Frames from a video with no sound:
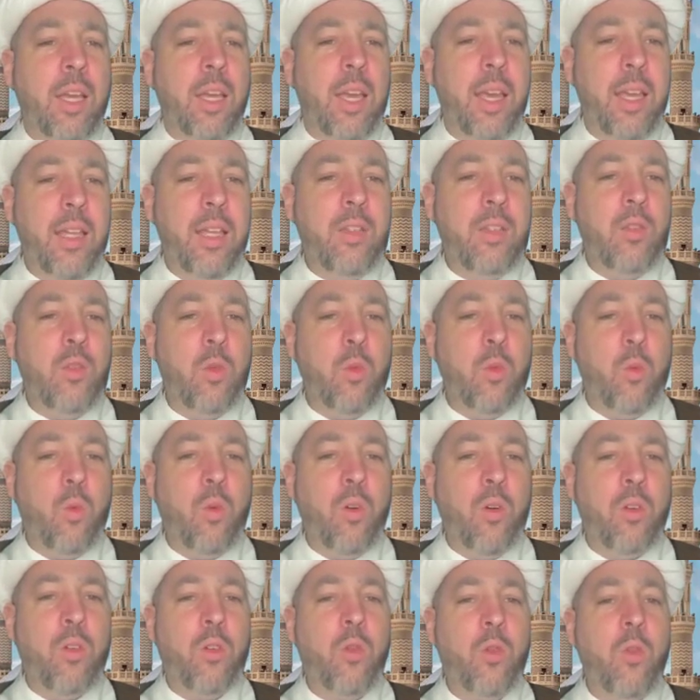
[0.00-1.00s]
hates the
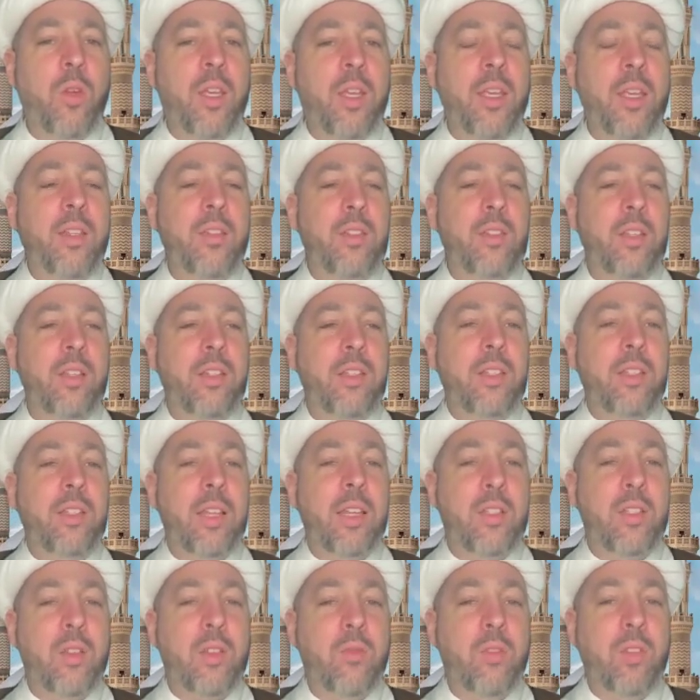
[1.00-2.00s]
one who eats
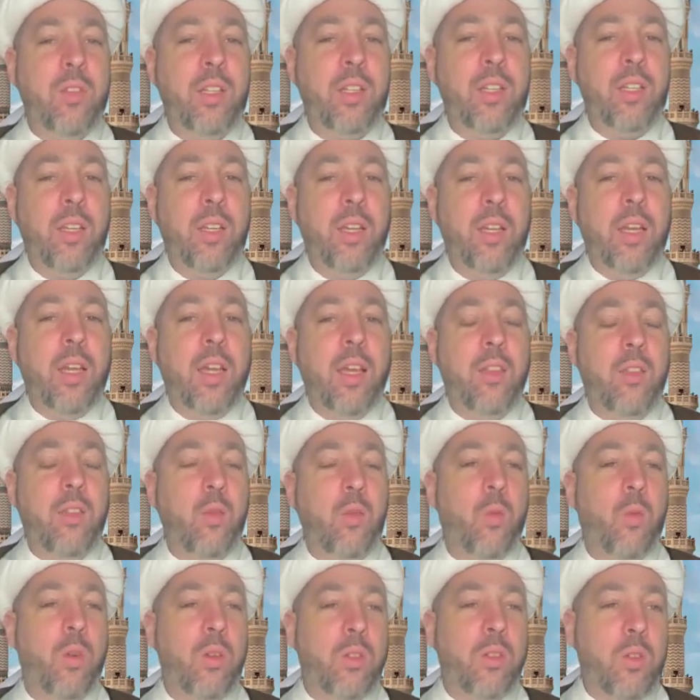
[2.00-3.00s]
excessively and
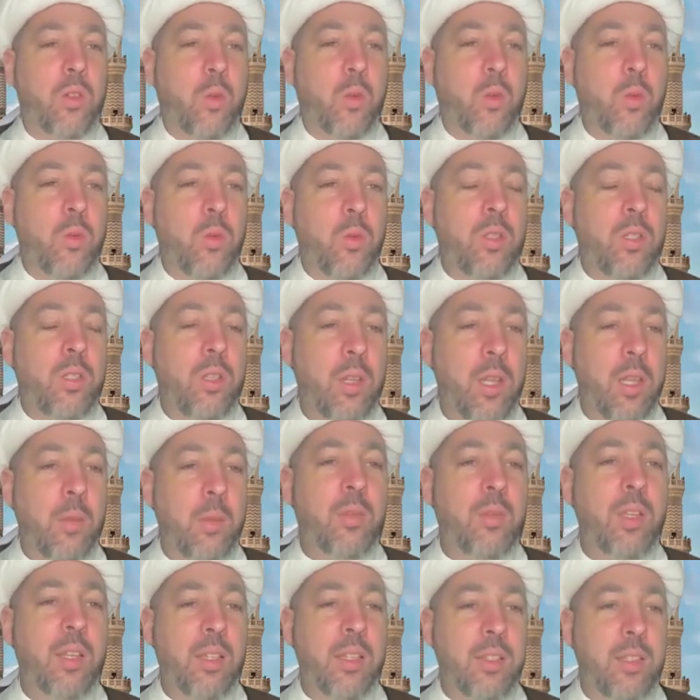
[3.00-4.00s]
the one who
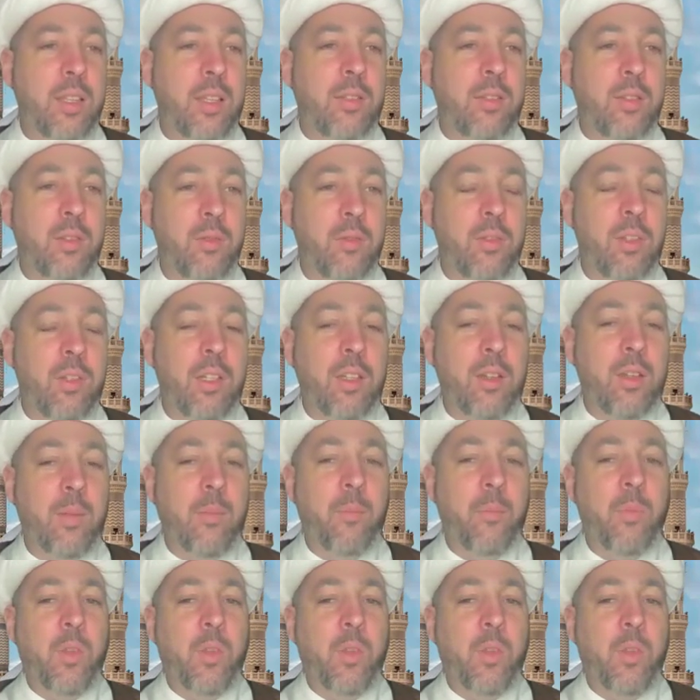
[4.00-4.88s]
sleeps excessively.